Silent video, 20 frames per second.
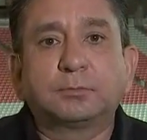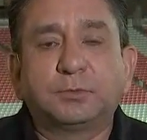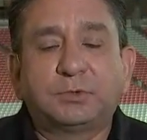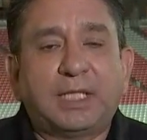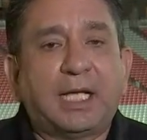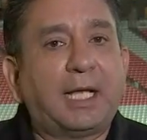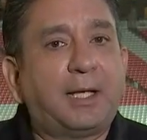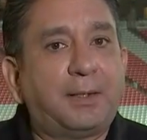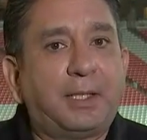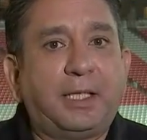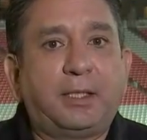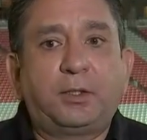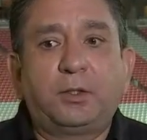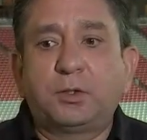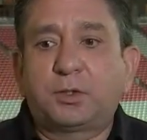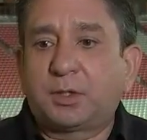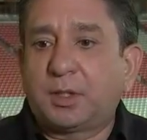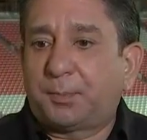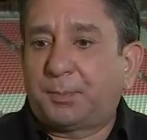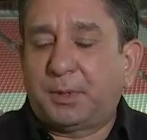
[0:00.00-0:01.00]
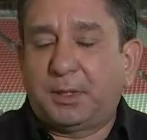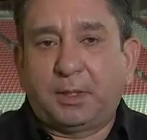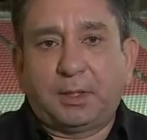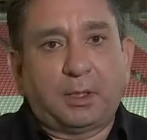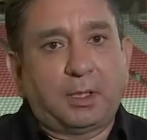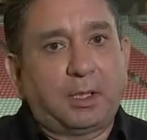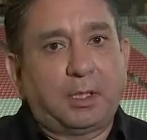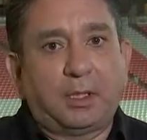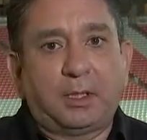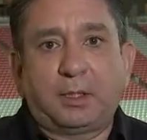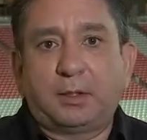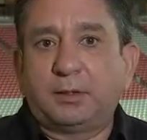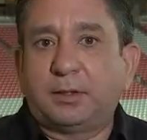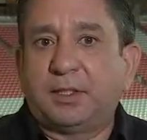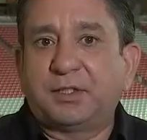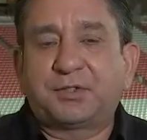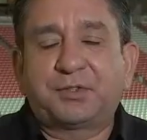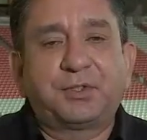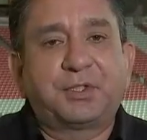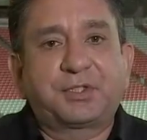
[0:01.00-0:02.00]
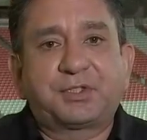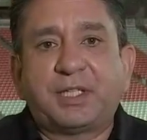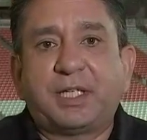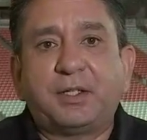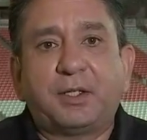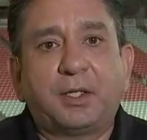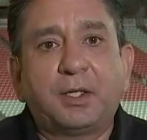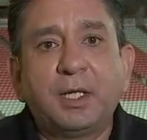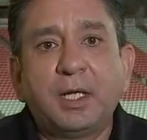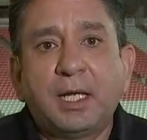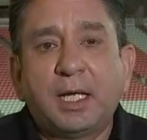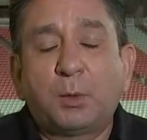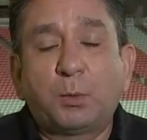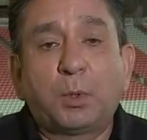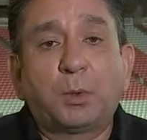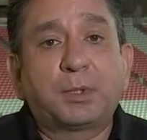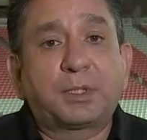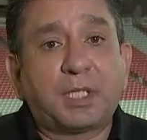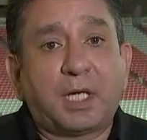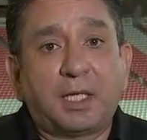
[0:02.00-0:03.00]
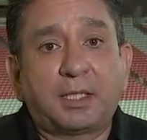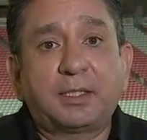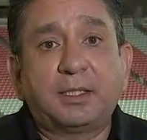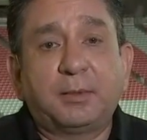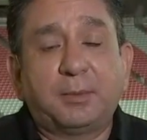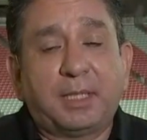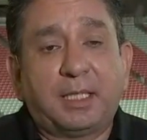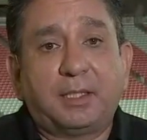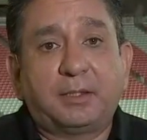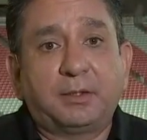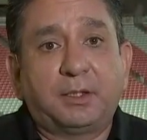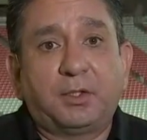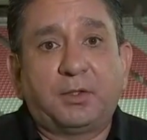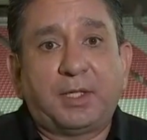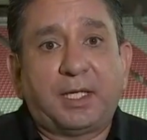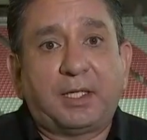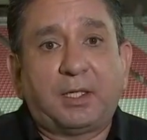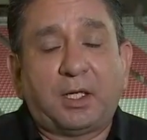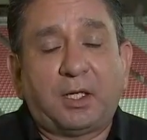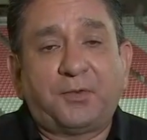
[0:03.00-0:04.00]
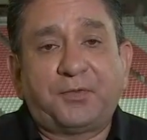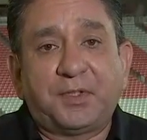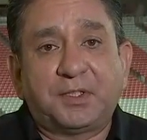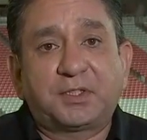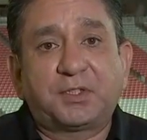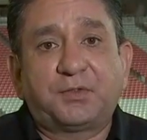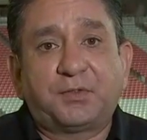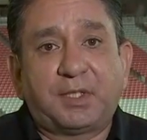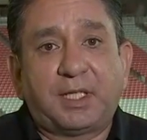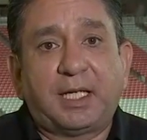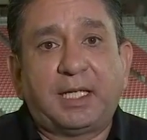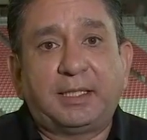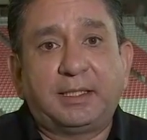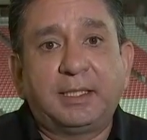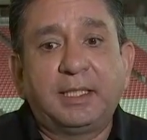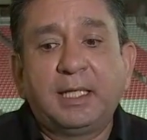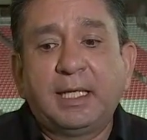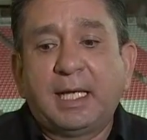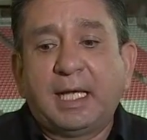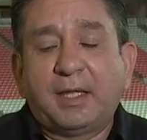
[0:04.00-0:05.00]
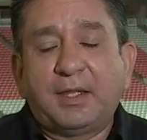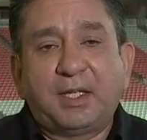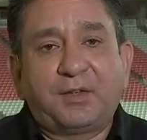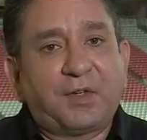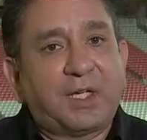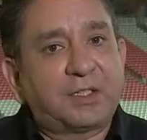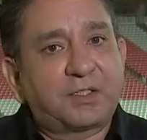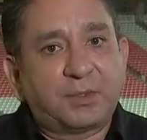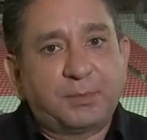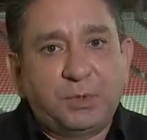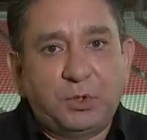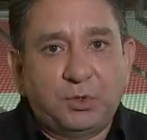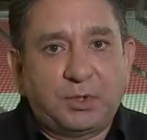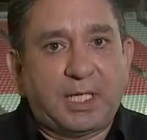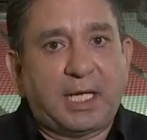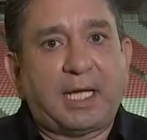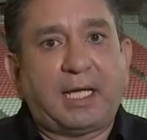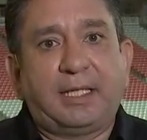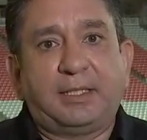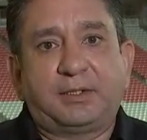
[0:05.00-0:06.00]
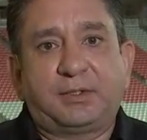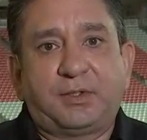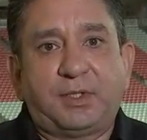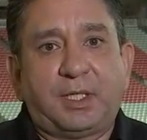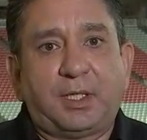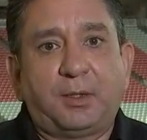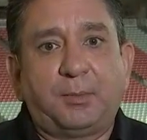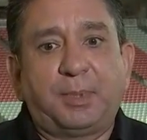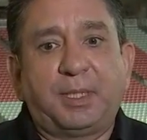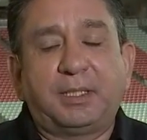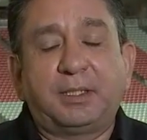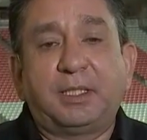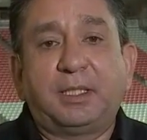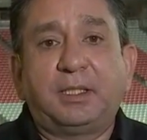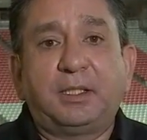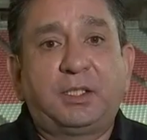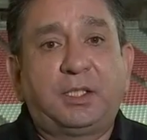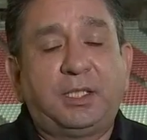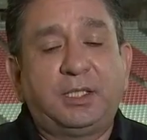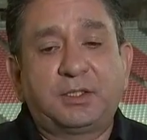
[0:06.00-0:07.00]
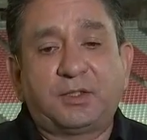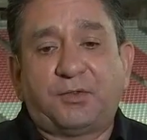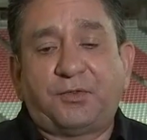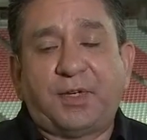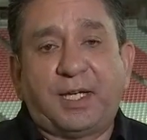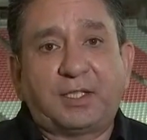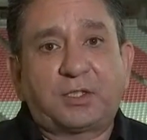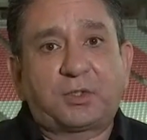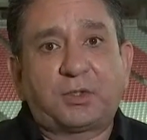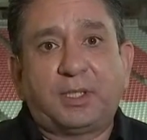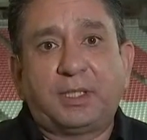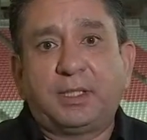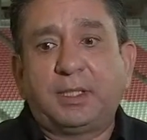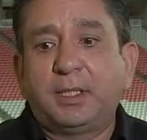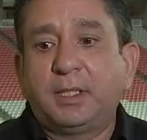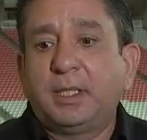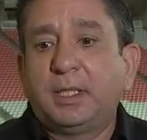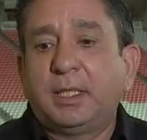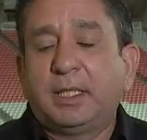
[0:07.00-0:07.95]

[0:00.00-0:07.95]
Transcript: Yeah, AQ Shipley, uh, the center. And we were talking about, you know, that offensive line. And they've got some new guys there. But he's a veteran.